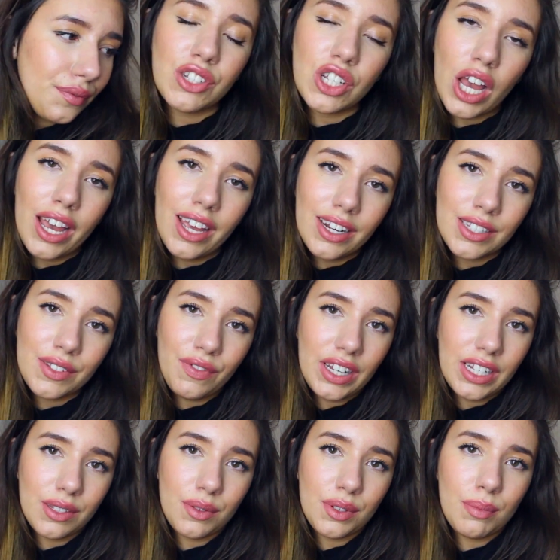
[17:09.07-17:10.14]
Diana's
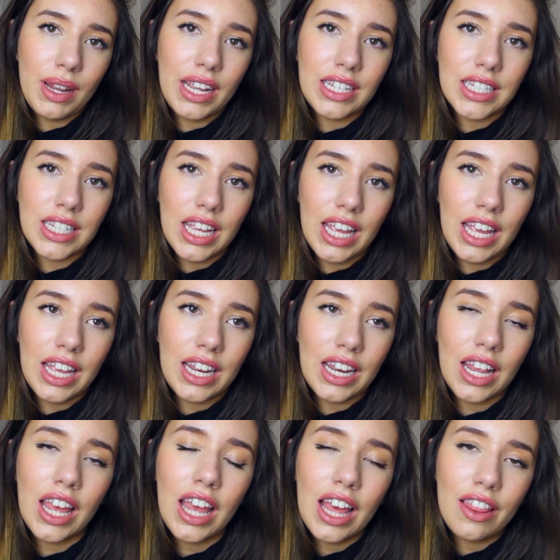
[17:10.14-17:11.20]
Venus was placed
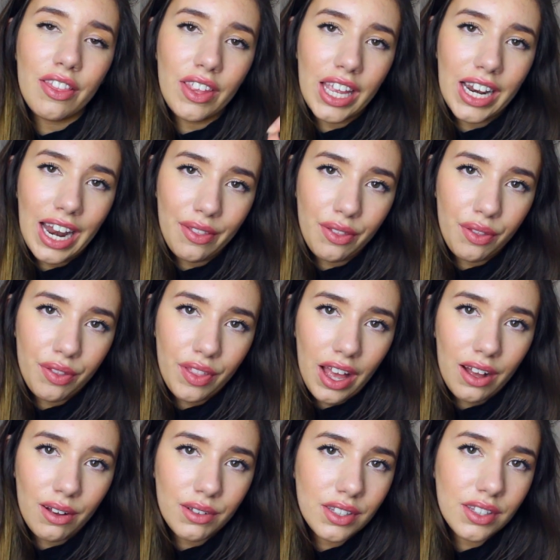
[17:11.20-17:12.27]
in the 11th
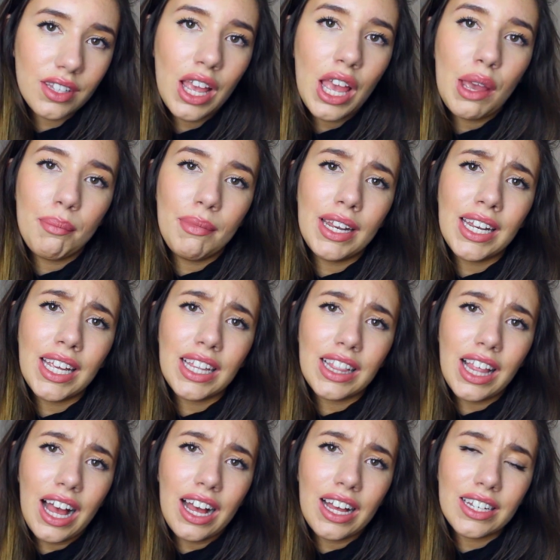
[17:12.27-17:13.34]
house, meaning
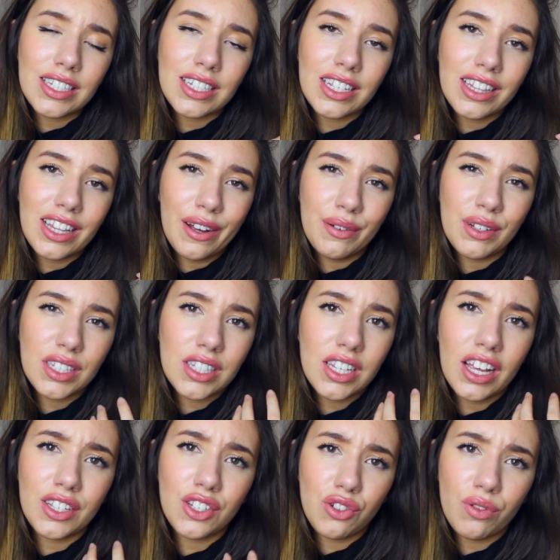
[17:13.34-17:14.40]
that there is
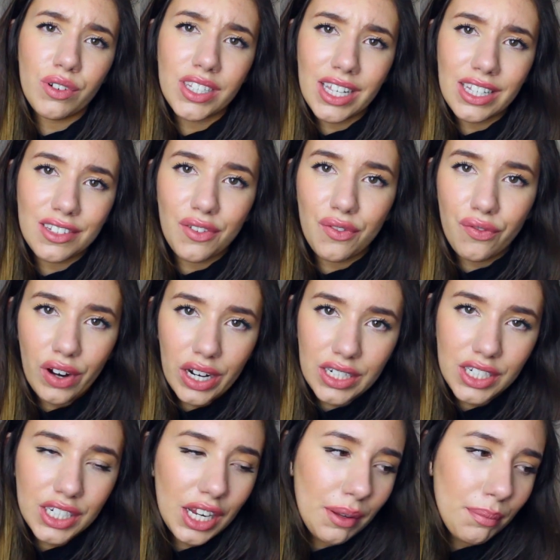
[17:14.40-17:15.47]
a strong sense of
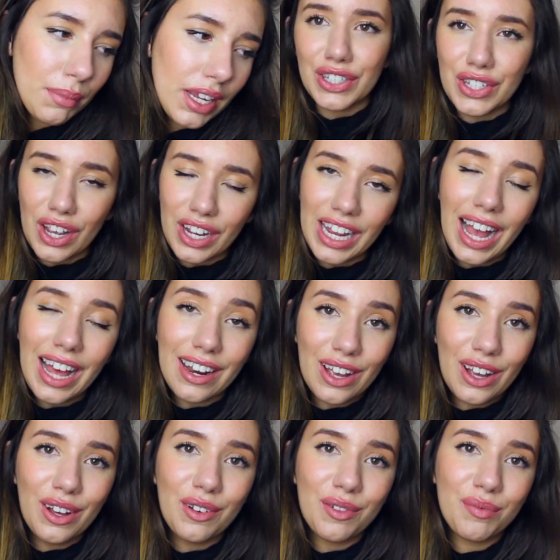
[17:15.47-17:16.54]
friendship.
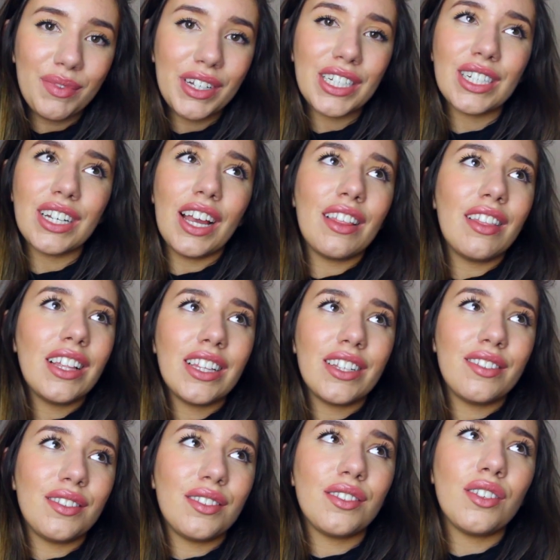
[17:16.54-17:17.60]
Diana, which I think
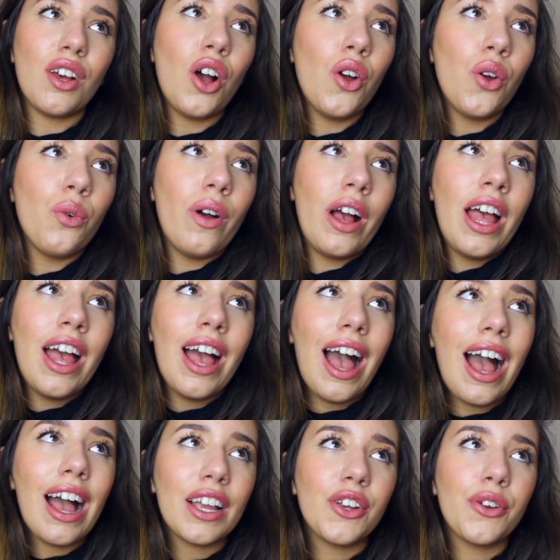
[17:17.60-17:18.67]
this is so
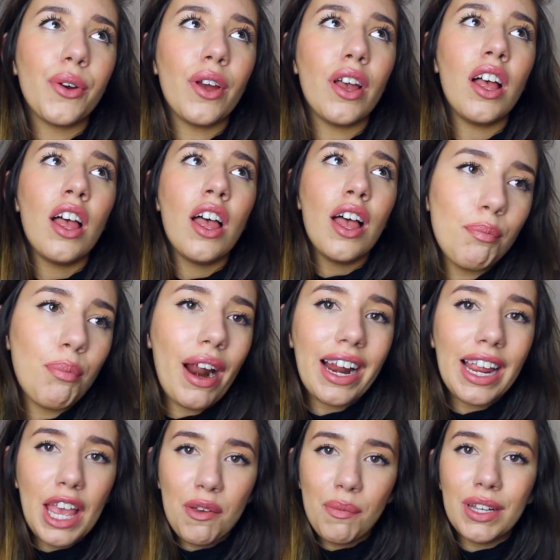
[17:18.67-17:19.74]
accurate,
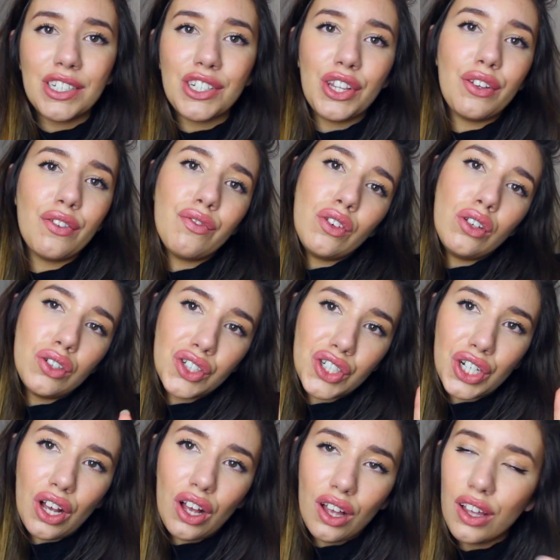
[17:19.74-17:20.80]
brought him into the
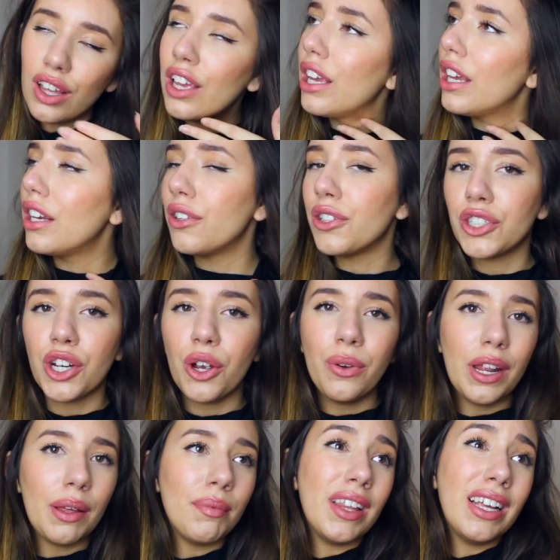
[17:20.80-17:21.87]
future. You know,
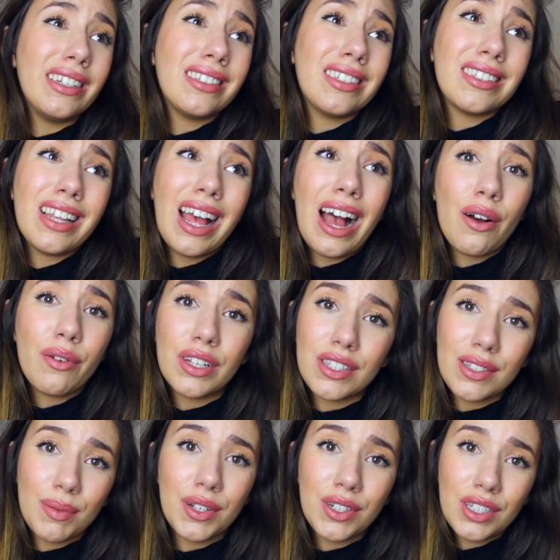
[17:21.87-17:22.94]
showed him this is how it's
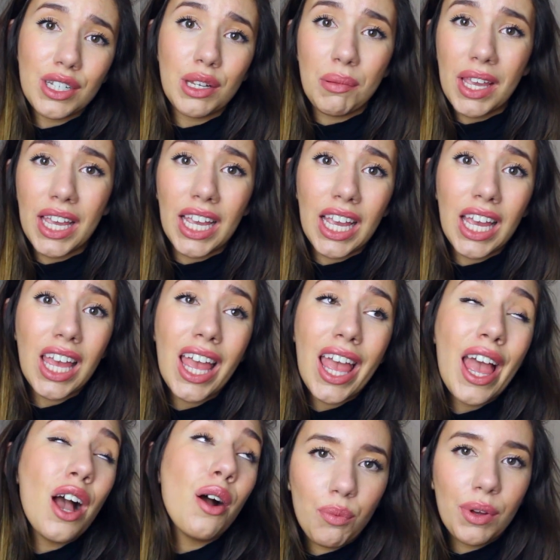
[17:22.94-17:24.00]
supposed to be.
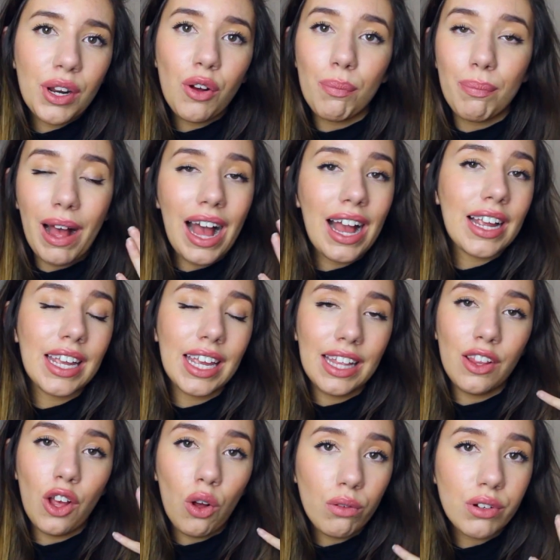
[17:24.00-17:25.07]
We're not back
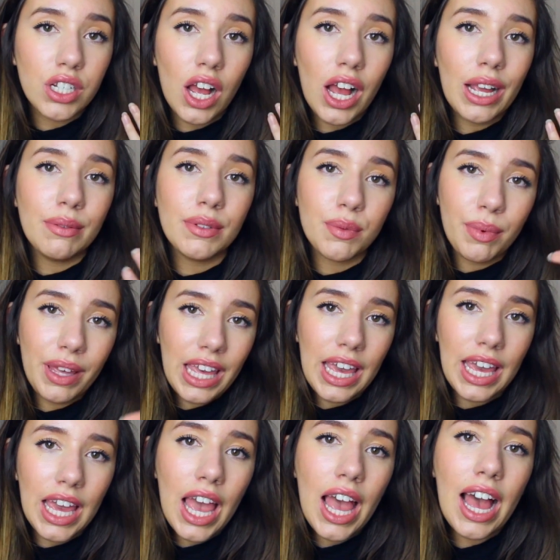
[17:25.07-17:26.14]
in the old times, we're
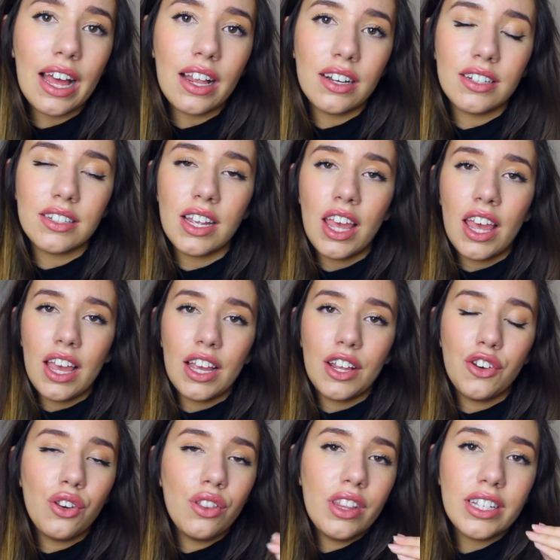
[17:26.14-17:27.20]
here, and
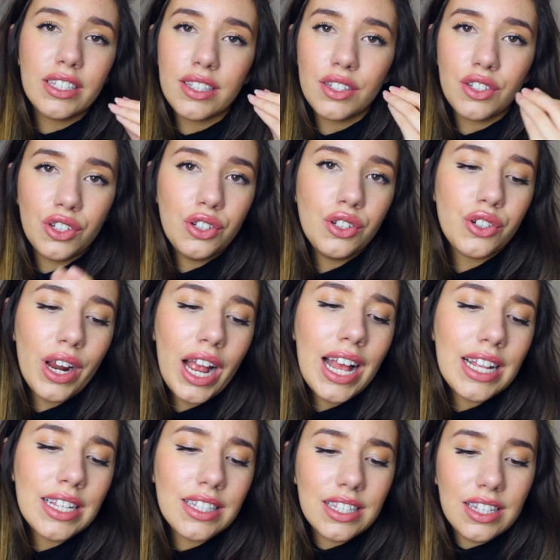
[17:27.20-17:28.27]
this is new
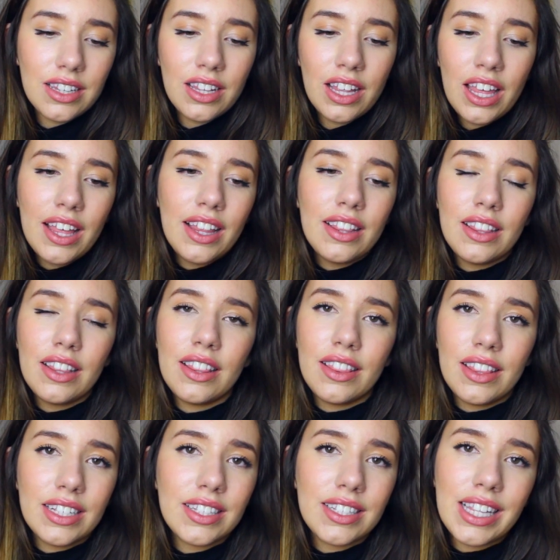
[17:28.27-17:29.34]
trends, and
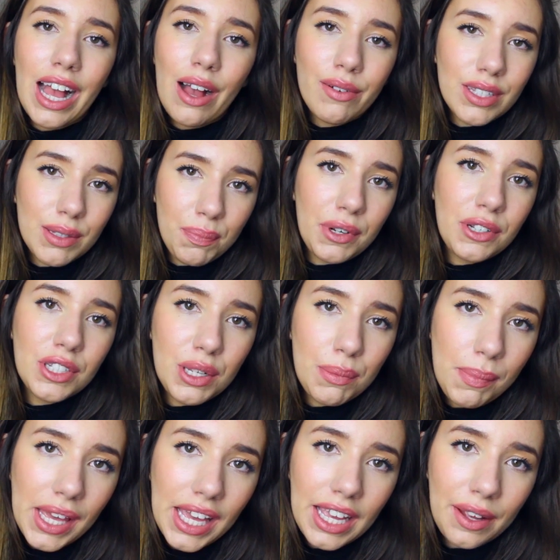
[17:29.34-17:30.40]
this is how it's supposed to
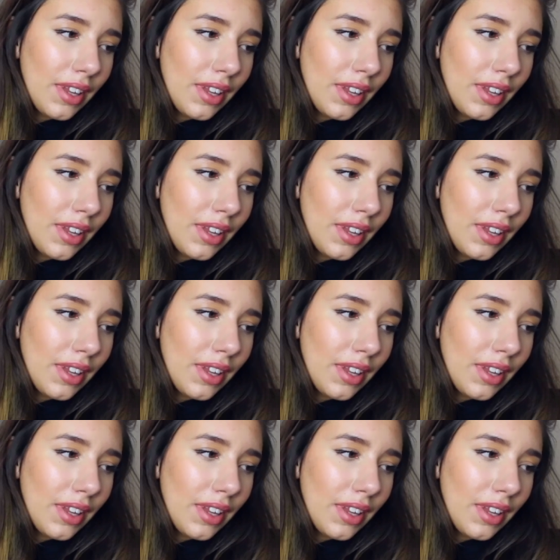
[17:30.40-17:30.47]
be.